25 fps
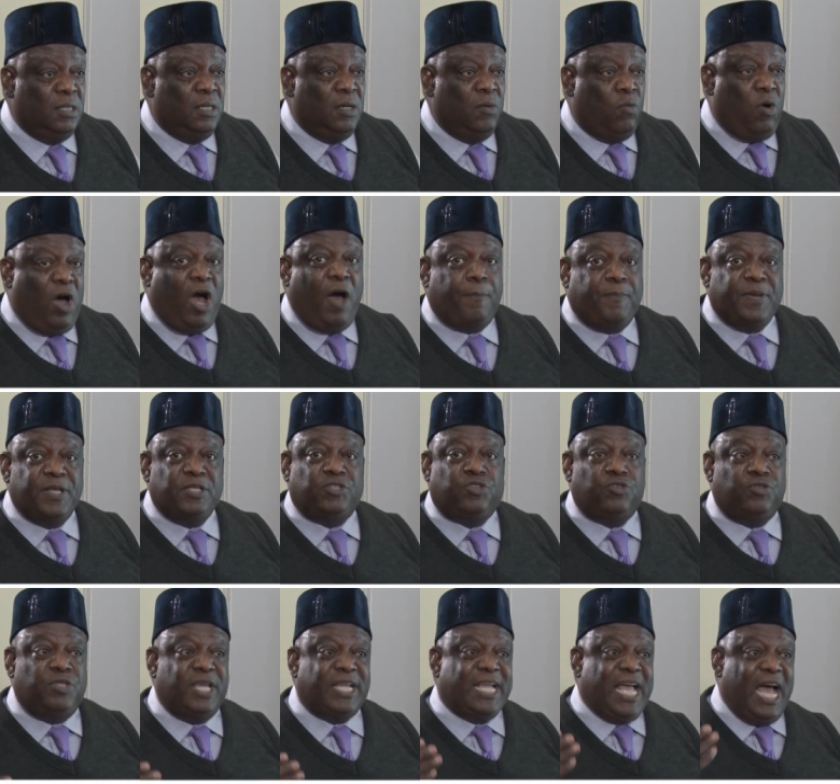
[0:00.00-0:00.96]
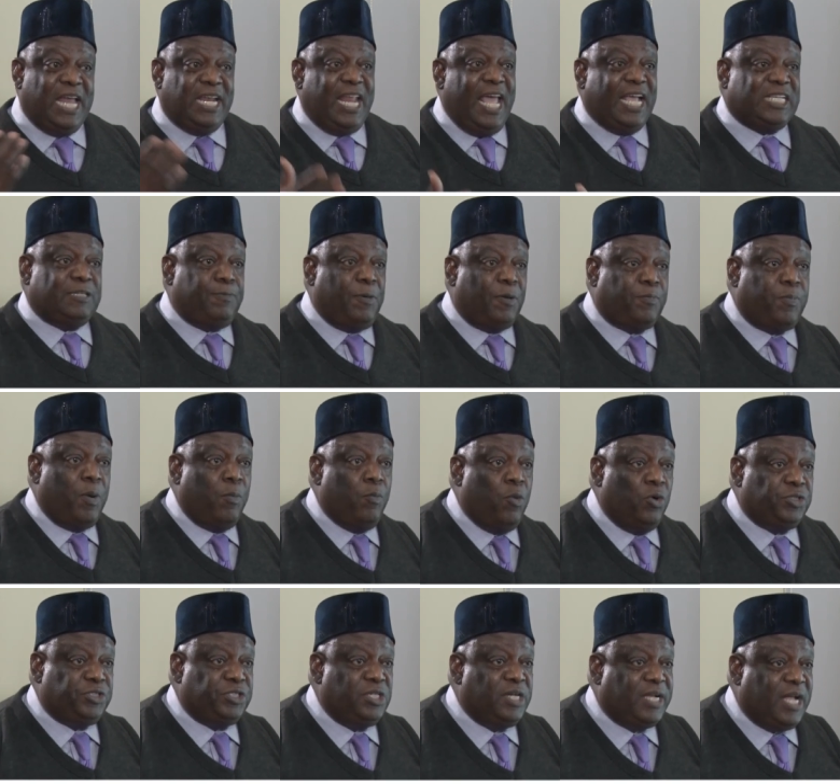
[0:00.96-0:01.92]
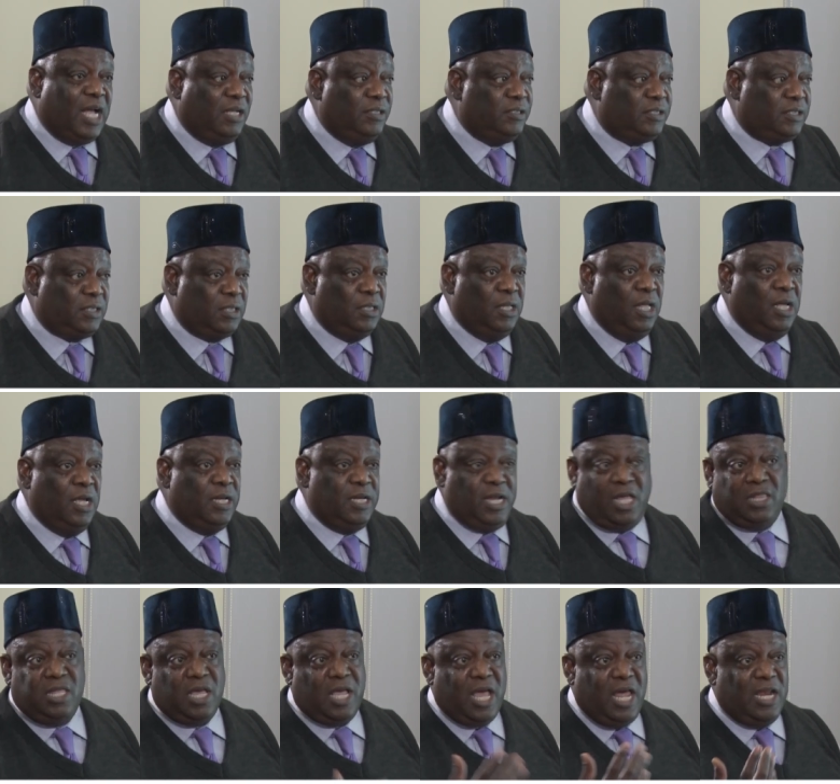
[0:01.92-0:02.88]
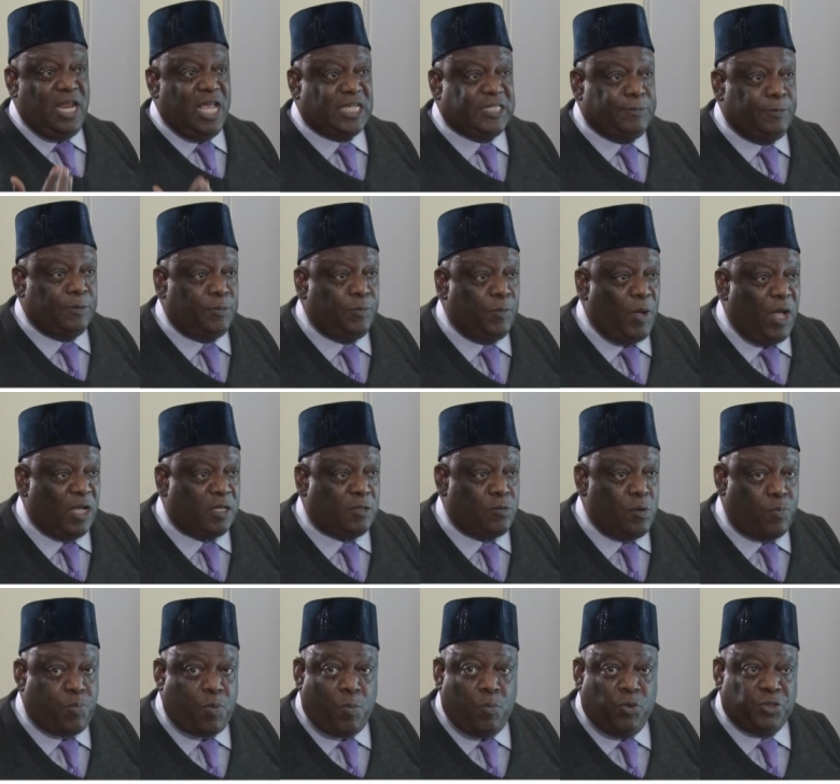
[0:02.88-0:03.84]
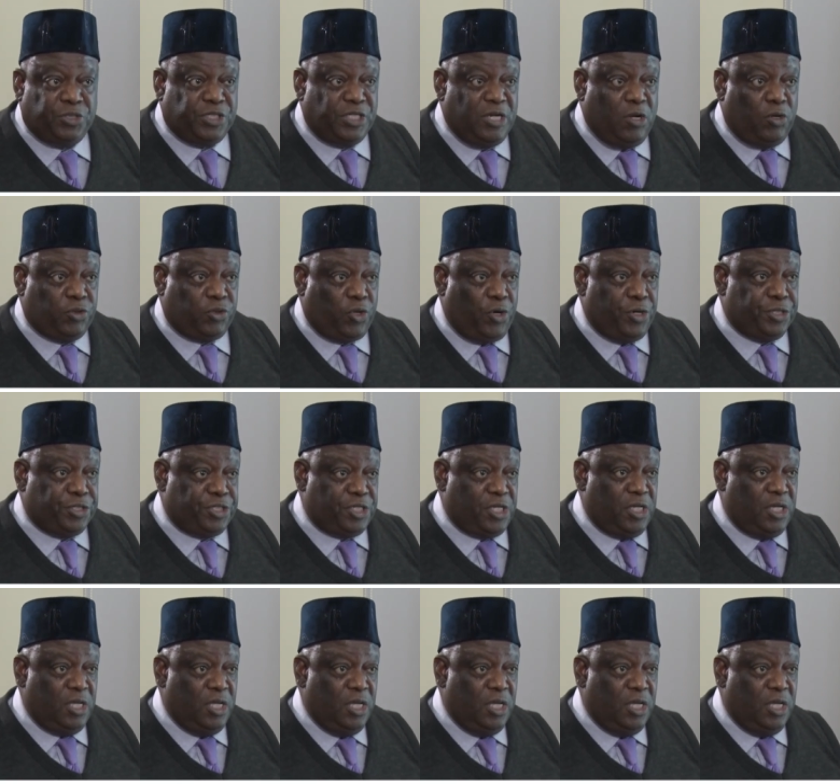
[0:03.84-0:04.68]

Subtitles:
What happened to the Ghana Export Promotion Council? Now the Ghana Export Promotion Authority.